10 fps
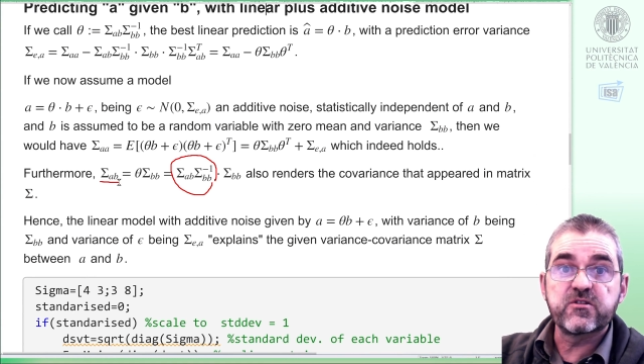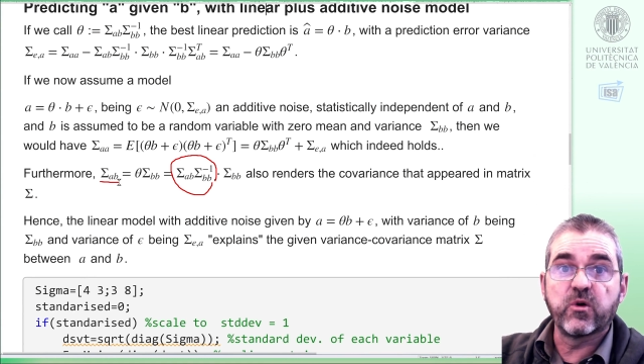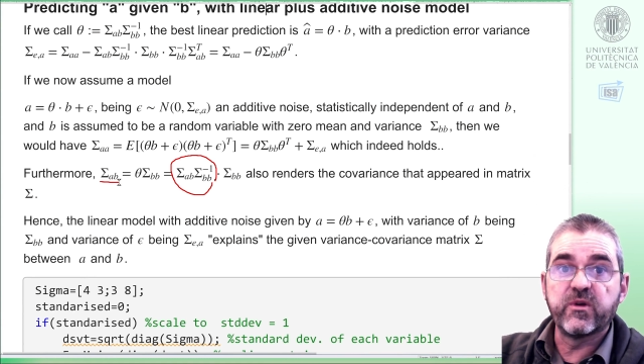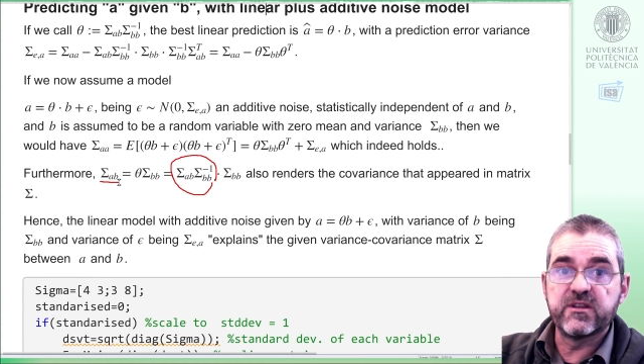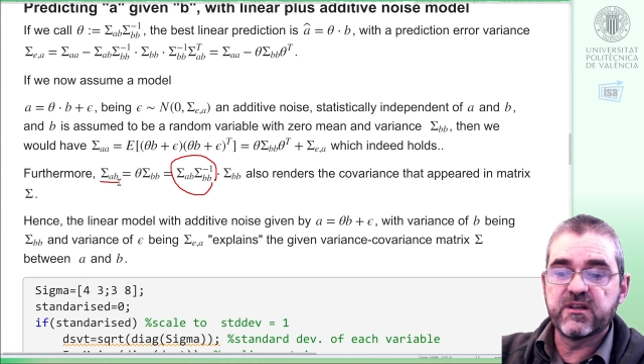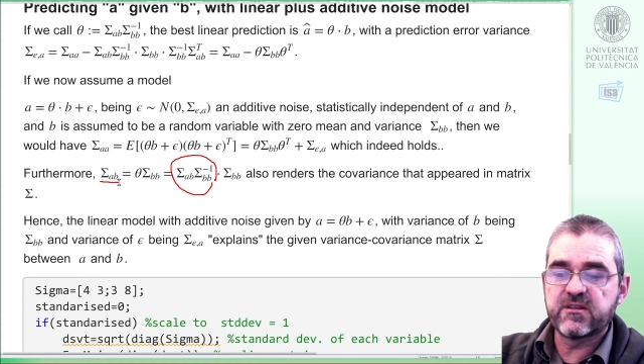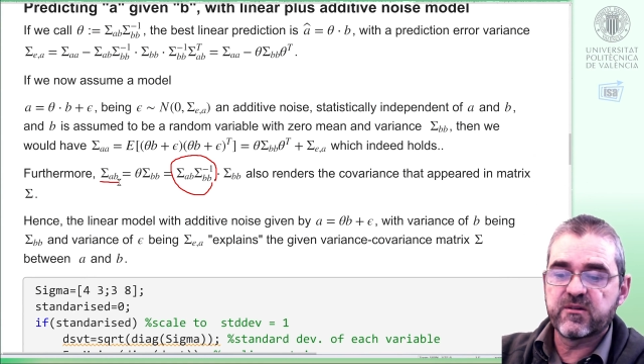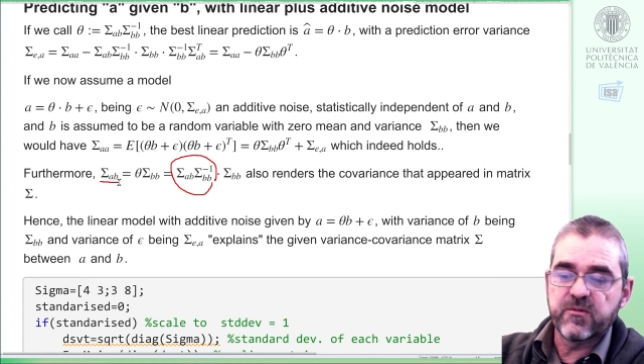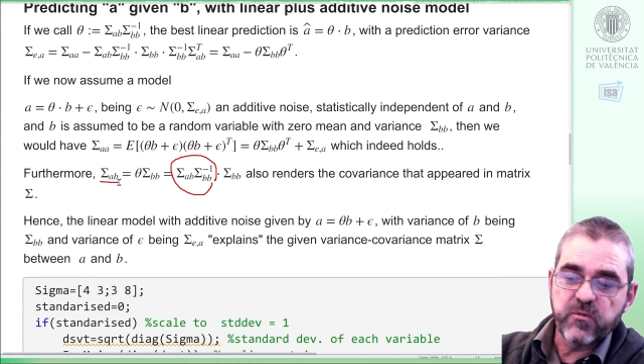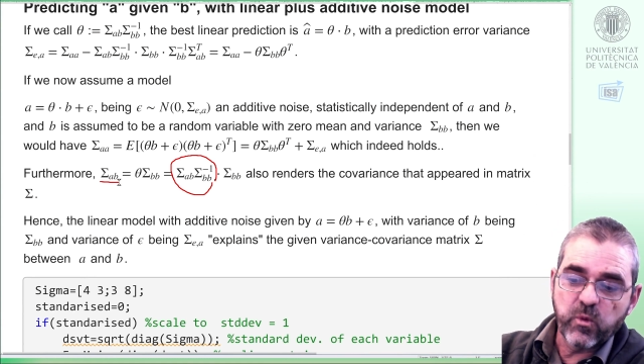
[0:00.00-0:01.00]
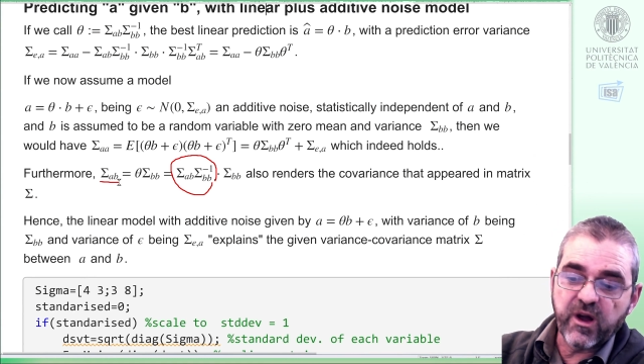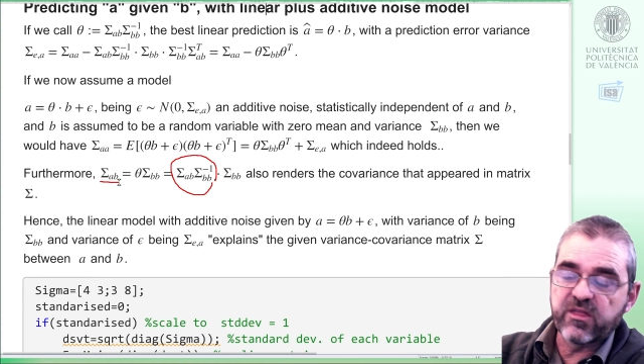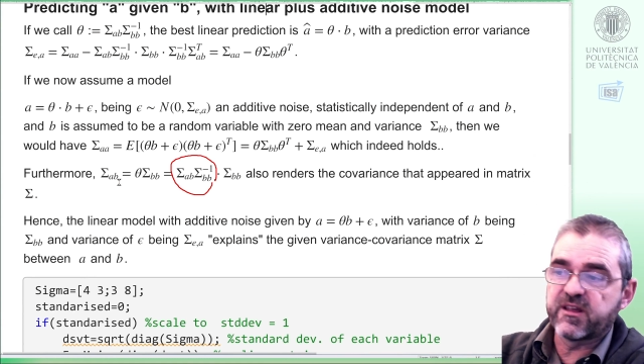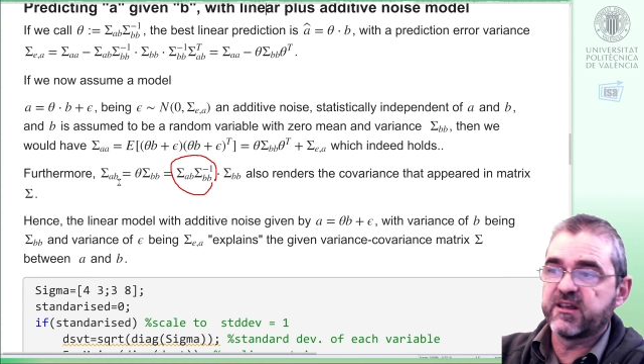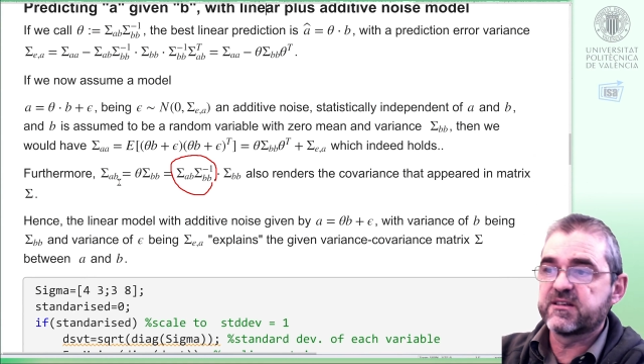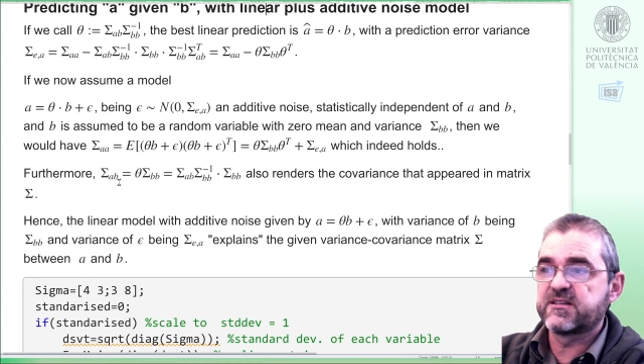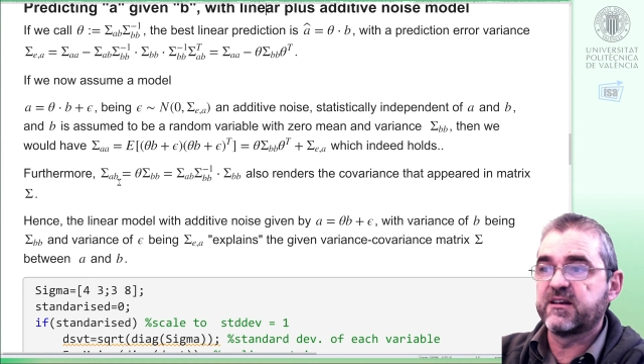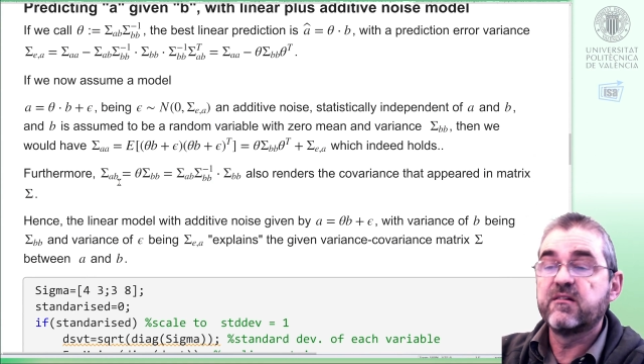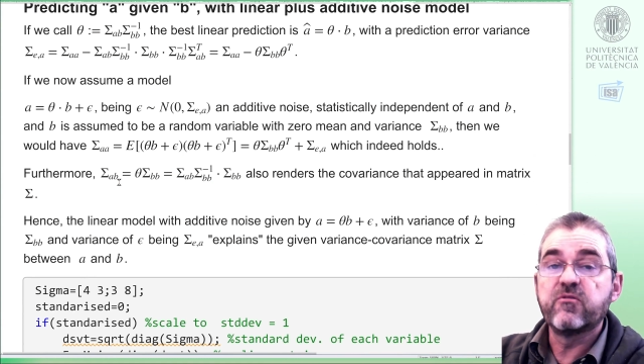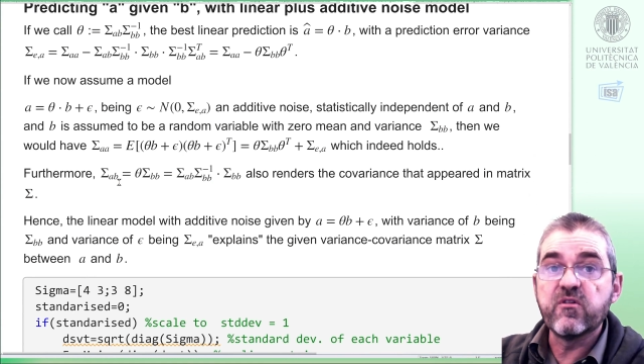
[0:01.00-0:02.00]
So indeed, one thing is
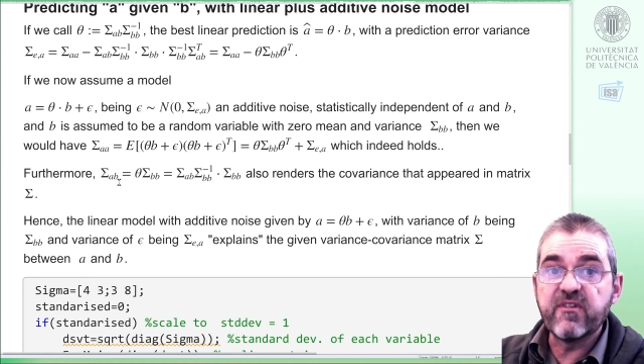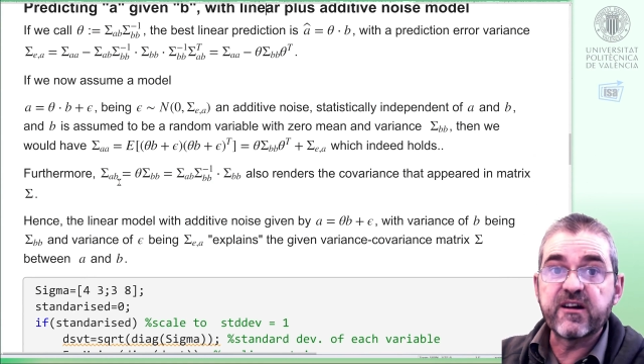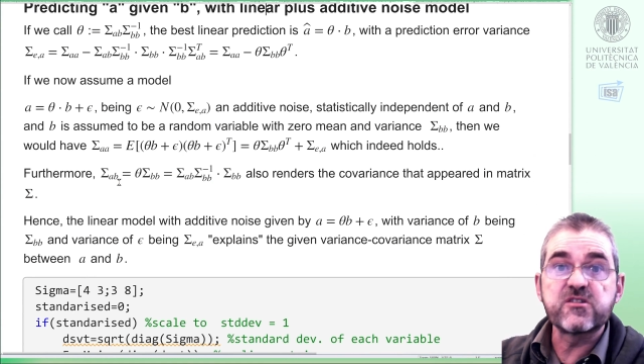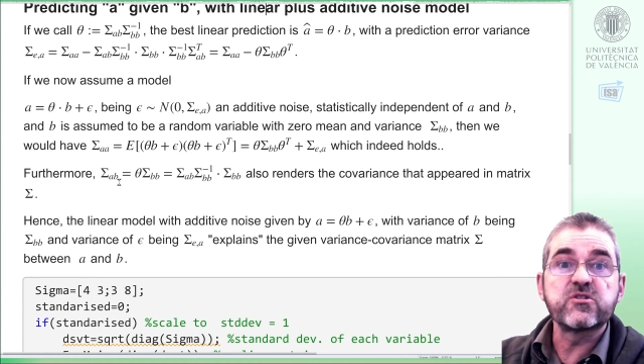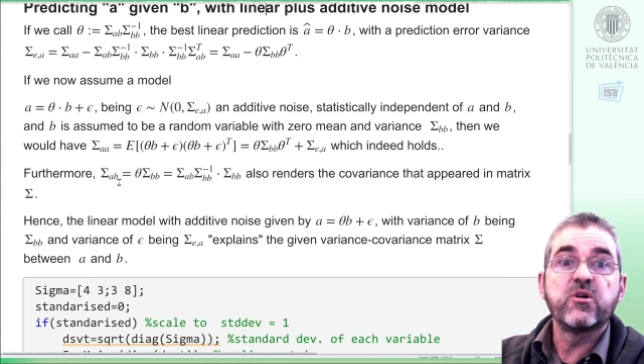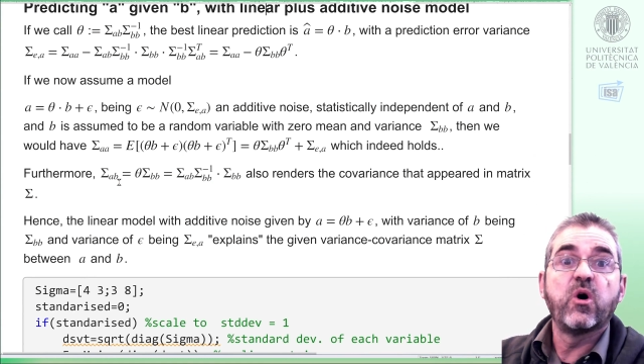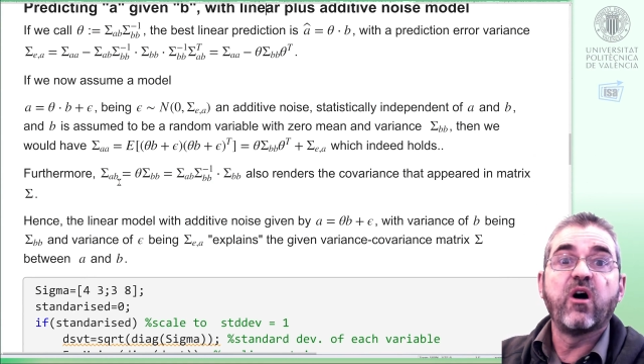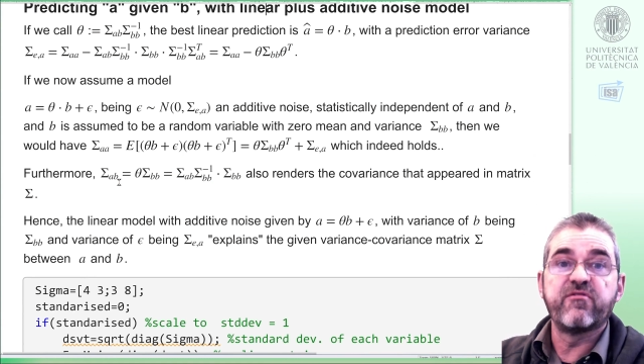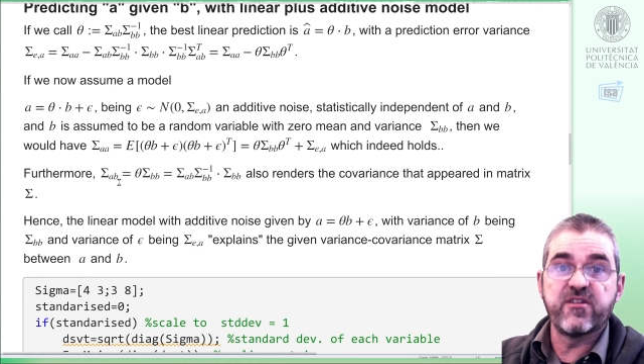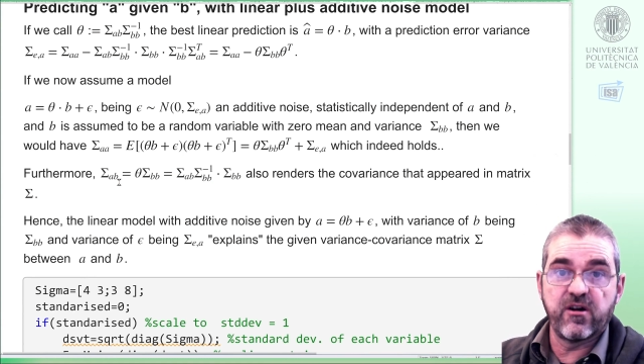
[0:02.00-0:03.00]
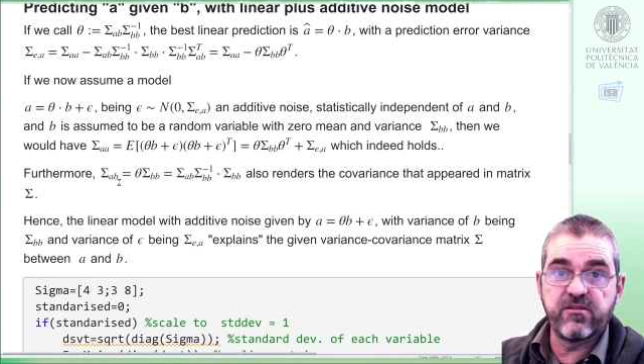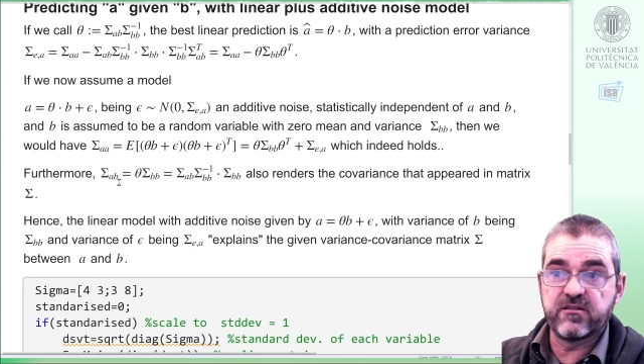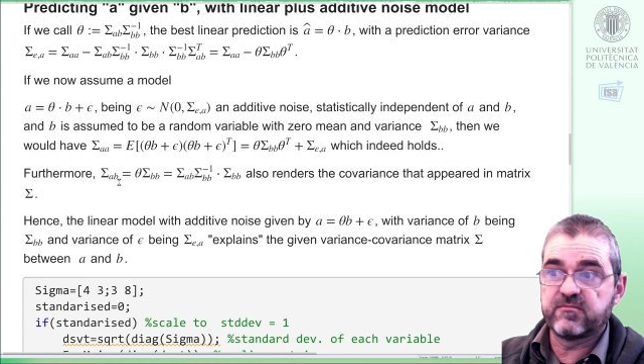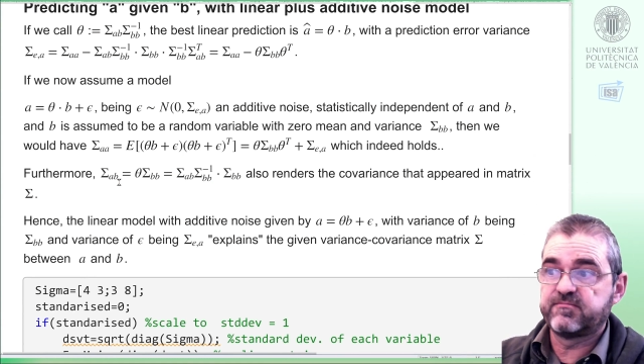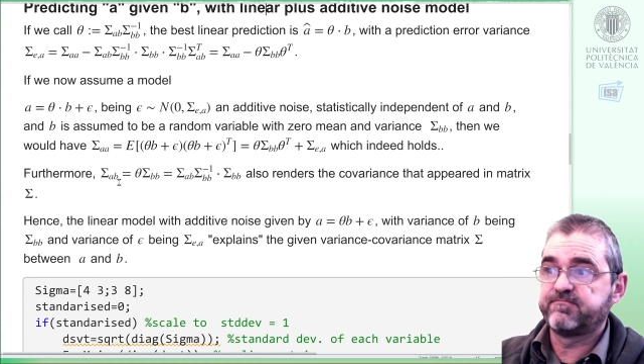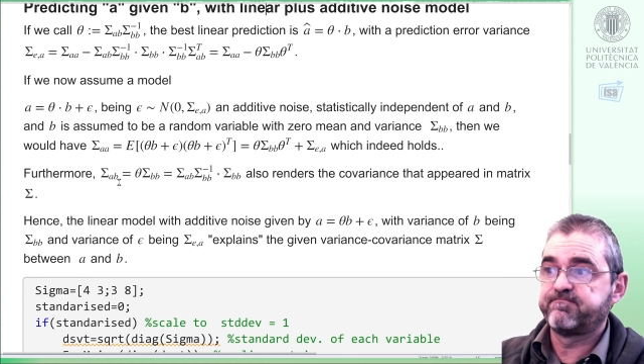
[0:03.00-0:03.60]
the reverse of the other.